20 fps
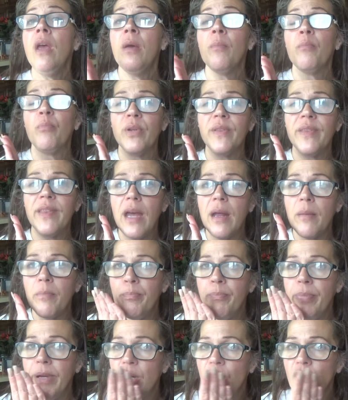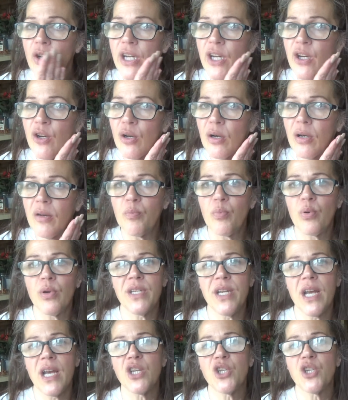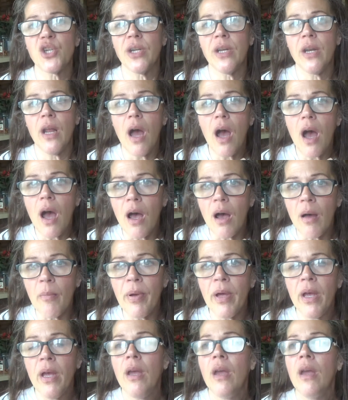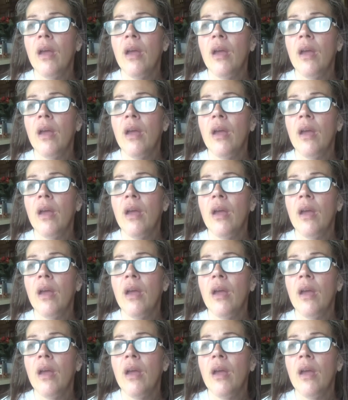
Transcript: put that barrier of protection up